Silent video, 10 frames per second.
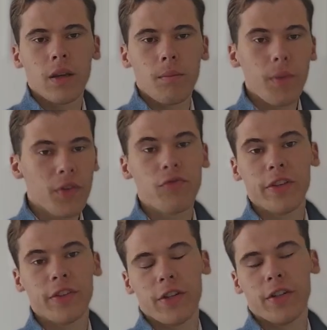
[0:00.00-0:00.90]
Most
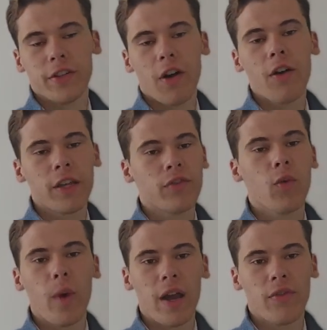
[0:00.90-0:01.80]
researchers aren't even
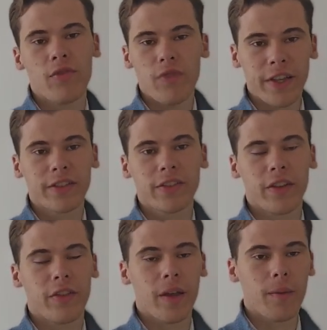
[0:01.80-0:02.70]
aware of the risks that
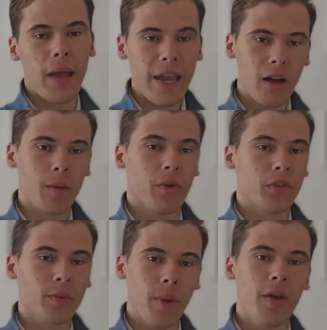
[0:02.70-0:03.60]
their AI models
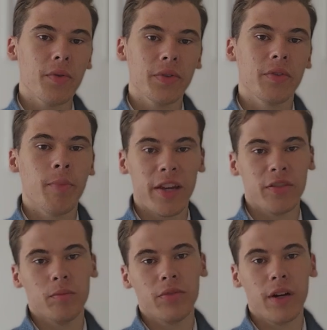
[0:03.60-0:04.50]
pose to
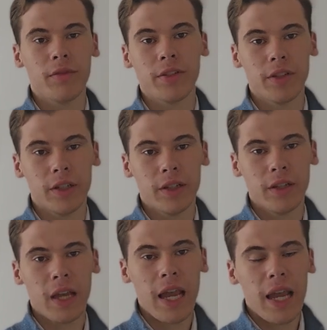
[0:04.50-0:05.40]
patient privacy.
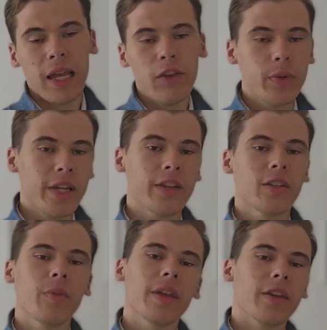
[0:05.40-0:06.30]
If we take
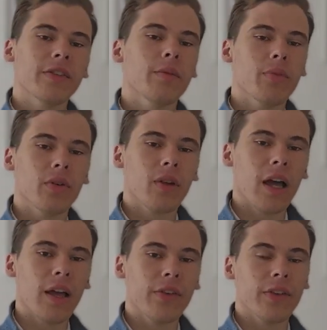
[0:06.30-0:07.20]
something as simple as